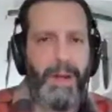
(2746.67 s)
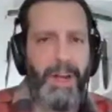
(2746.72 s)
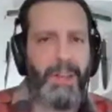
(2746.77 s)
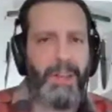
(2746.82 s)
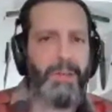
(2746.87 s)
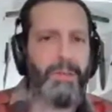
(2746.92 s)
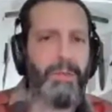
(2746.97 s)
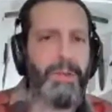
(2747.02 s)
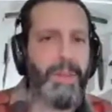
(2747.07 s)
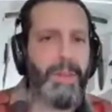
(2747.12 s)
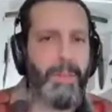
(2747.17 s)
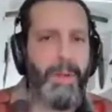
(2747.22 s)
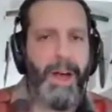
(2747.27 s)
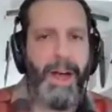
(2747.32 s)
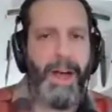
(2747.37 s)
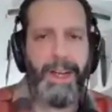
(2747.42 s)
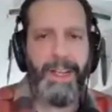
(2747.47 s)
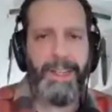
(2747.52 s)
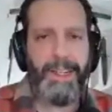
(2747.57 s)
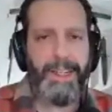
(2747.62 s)
I threw it in the
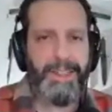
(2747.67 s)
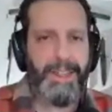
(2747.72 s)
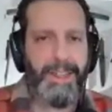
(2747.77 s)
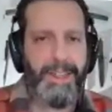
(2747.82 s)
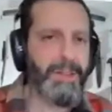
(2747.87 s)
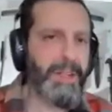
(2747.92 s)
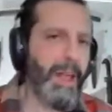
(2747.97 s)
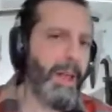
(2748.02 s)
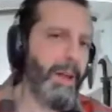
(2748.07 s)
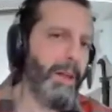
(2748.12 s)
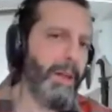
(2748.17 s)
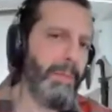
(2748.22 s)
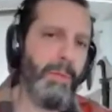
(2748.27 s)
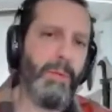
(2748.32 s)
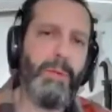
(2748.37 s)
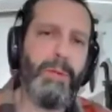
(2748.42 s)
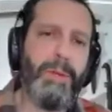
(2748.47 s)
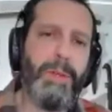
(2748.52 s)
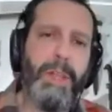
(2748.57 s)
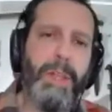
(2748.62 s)
pocket because I was out of the
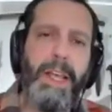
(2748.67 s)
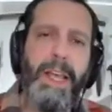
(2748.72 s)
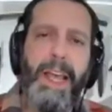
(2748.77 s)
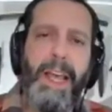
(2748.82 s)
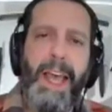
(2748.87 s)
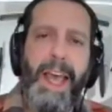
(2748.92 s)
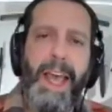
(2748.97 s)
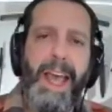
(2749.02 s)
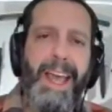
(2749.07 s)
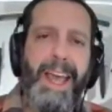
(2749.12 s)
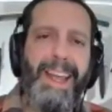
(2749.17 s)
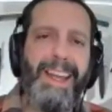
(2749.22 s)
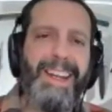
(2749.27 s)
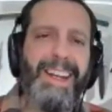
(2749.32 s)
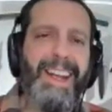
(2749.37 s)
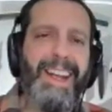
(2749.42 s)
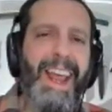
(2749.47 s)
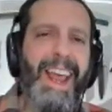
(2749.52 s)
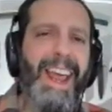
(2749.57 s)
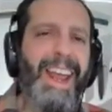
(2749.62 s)
pool
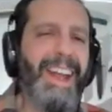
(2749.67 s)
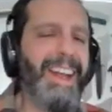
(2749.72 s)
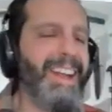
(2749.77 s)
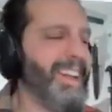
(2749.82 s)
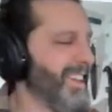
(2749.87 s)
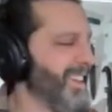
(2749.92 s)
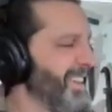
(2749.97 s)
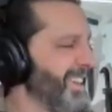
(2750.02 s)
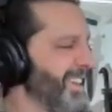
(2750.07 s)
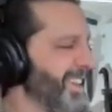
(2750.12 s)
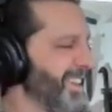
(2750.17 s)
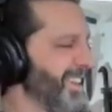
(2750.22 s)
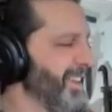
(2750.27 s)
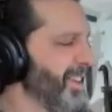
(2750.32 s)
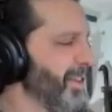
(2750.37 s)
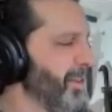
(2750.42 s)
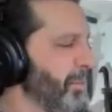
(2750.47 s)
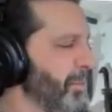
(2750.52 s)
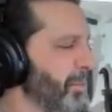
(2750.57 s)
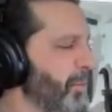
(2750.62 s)
and and
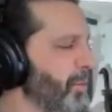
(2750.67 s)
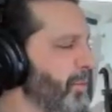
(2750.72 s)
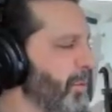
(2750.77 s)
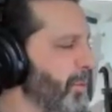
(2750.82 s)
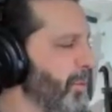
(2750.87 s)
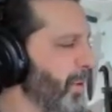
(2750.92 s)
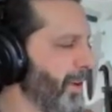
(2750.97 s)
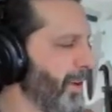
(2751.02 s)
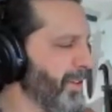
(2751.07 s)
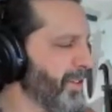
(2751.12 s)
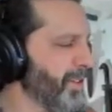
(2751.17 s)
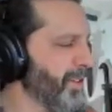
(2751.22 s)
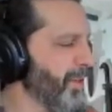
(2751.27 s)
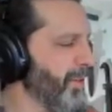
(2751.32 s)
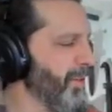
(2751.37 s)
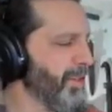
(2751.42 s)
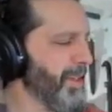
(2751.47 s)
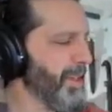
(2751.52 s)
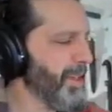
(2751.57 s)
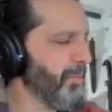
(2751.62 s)
the pool water
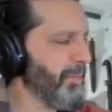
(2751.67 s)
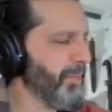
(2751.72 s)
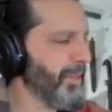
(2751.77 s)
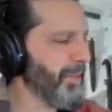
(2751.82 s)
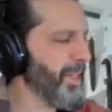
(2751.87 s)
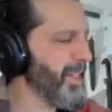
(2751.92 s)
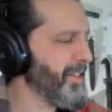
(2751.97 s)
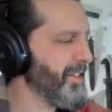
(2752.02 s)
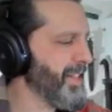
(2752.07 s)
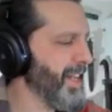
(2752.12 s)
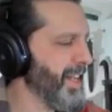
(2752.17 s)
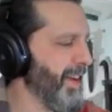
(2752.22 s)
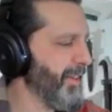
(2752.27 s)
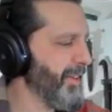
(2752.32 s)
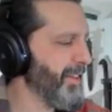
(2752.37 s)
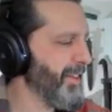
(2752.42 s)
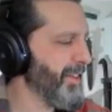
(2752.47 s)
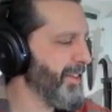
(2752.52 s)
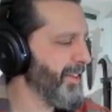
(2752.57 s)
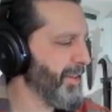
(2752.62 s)
totally bleached
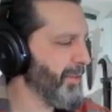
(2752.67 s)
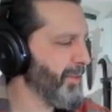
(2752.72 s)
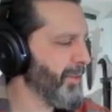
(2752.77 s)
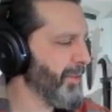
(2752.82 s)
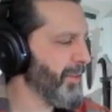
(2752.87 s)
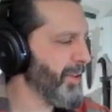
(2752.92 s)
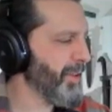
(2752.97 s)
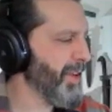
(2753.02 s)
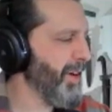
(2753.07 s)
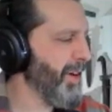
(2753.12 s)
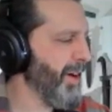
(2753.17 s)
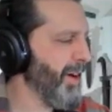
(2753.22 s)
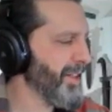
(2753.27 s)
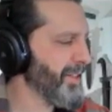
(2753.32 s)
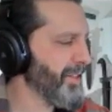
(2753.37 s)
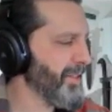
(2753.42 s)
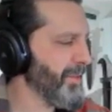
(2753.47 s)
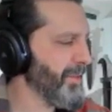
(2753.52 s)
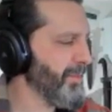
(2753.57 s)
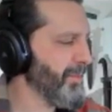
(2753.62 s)
out the the
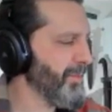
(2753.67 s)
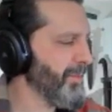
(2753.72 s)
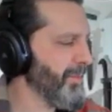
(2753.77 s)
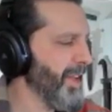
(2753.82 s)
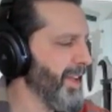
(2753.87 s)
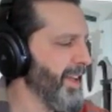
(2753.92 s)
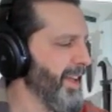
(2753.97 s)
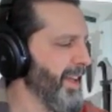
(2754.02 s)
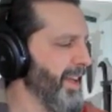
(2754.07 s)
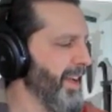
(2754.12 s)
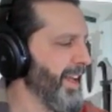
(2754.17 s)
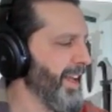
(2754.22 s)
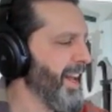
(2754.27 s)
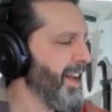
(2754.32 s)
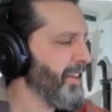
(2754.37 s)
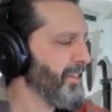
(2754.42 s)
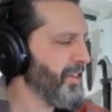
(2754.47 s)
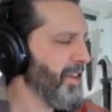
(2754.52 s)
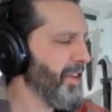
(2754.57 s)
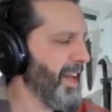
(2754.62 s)
awesome. Uh, it
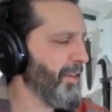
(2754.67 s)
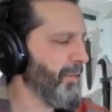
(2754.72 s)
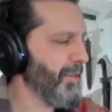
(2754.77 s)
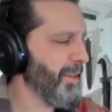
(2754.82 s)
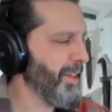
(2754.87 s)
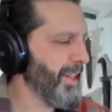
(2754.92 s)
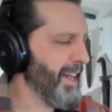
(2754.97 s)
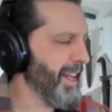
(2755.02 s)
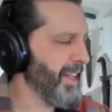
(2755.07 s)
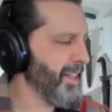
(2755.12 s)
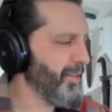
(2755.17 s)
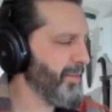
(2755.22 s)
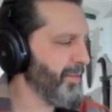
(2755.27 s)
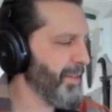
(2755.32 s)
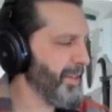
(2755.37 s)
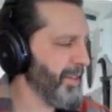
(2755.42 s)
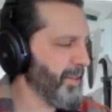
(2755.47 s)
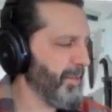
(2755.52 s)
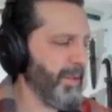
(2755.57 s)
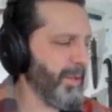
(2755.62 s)
also had a really nice
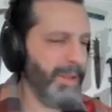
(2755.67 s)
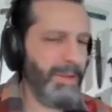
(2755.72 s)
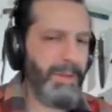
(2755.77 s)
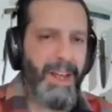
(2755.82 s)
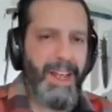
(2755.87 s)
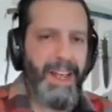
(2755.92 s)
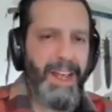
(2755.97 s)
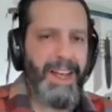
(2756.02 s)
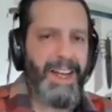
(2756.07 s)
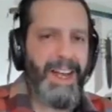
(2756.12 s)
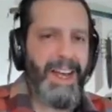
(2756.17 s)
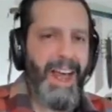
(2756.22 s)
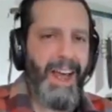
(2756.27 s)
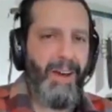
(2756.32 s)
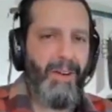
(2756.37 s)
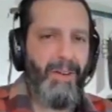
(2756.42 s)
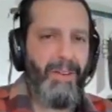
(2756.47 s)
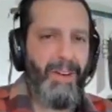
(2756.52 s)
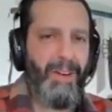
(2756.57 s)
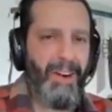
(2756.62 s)
feel to it.
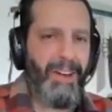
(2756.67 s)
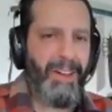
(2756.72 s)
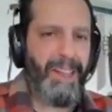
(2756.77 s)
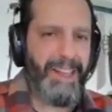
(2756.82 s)
Now all